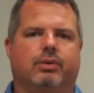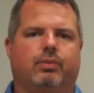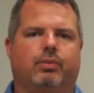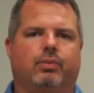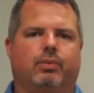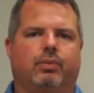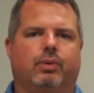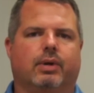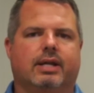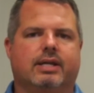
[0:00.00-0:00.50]

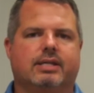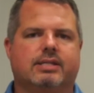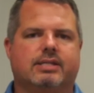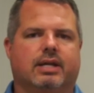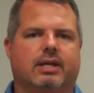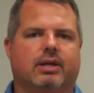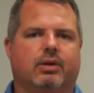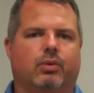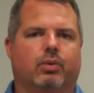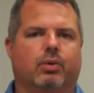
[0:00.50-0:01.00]
What is
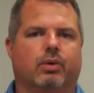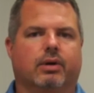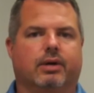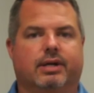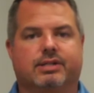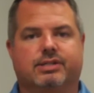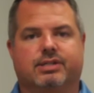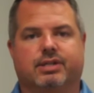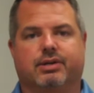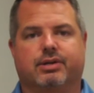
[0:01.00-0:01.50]
it, or
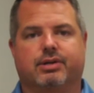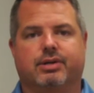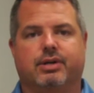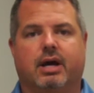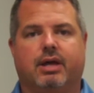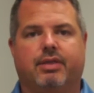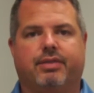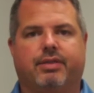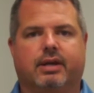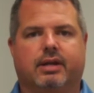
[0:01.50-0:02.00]
is there
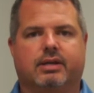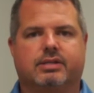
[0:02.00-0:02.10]
nothing?